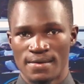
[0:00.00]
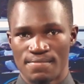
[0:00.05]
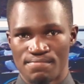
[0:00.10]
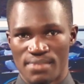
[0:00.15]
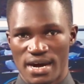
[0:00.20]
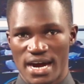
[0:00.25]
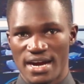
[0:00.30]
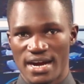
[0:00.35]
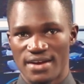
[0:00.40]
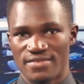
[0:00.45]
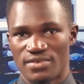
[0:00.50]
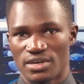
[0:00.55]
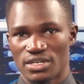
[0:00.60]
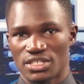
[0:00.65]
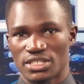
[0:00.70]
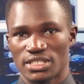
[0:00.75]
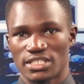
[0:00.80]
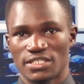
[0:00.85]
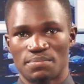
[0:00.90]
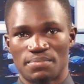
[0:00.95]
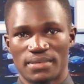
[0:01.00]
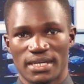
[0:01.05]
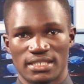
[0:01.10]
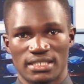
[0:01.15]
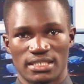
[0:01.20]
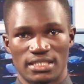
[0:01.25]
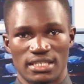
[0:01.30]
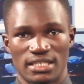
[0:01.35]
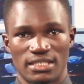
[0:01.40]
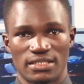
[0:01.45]
by Russian
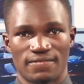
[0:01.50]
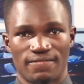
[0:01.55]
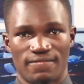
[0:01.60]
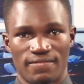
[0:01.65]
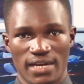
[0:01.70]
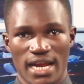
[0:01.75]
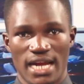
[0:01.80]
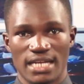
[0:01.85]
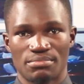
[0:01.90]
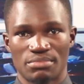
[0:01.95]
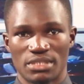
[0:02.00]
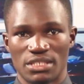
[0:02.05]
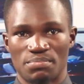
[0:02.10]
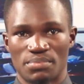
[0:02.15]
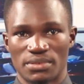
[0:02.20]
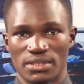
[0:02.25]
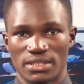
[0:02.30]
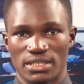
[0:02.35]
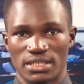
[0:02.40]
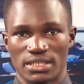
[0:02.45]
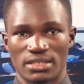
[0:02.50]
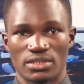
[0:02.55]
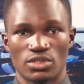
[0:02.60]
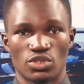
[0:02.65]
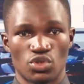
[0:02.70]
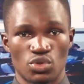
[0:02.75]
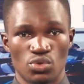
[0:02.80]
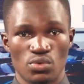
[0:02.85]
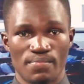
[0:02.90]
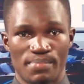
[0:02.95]
President Vladimir Putin
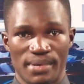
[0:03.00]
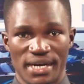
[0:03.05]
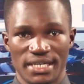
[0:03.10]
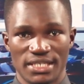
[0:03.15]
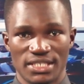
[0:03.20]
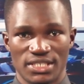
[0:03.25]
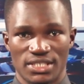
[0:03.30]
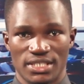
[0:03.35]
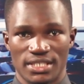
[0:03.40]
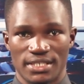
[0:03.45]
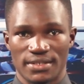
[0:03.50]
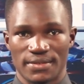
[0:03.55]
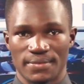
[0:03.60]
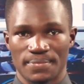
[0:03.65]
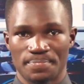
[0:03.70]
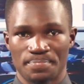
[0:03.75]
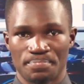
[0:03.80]
to Beijing.